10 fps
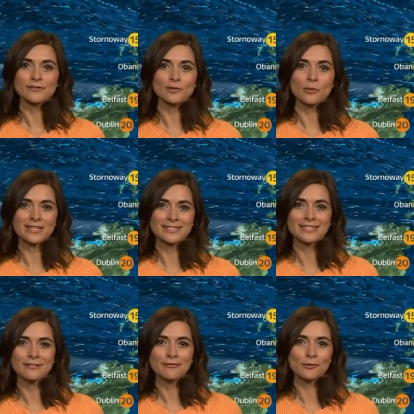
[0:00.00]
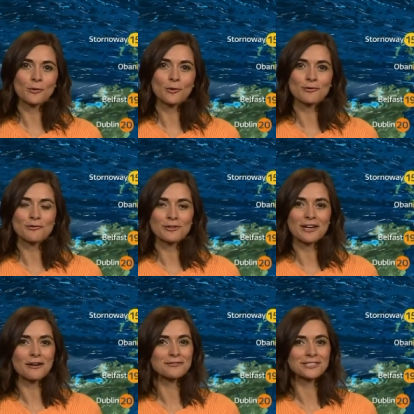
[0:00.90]
of 24 through the
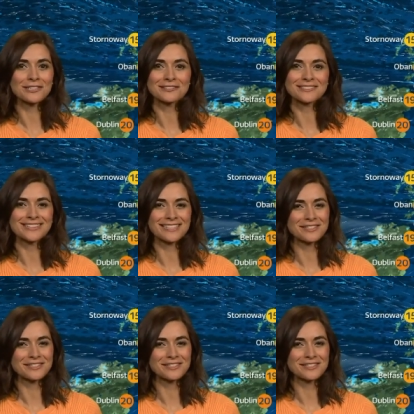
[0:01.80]
afternoon. See you